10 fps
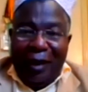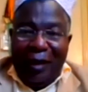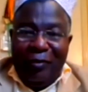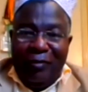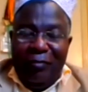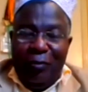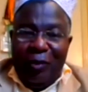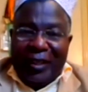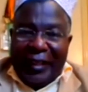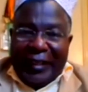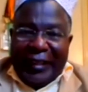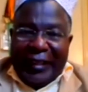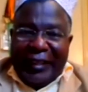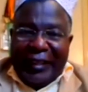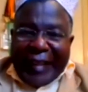I would wish that it
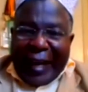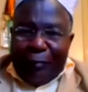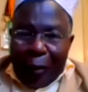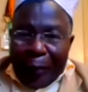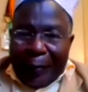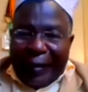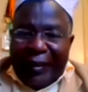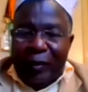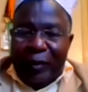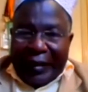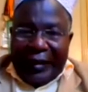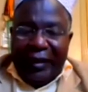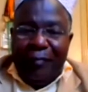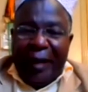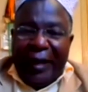is done properly so that it
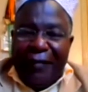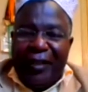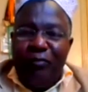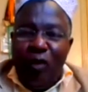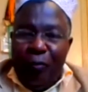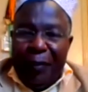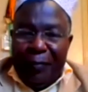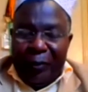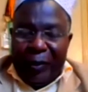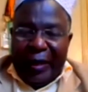benefits more people.